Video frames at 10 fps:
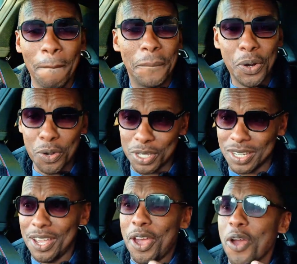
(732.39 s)

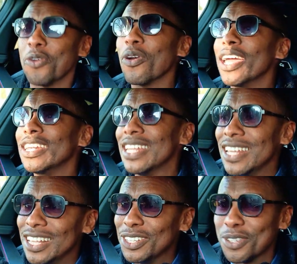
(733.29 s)
pushed right
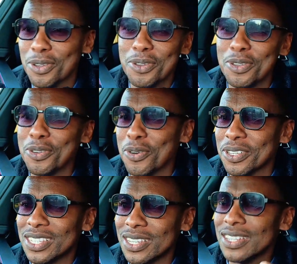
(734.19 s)
into your
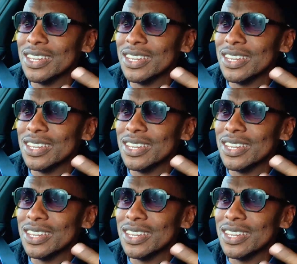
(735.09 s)
seat.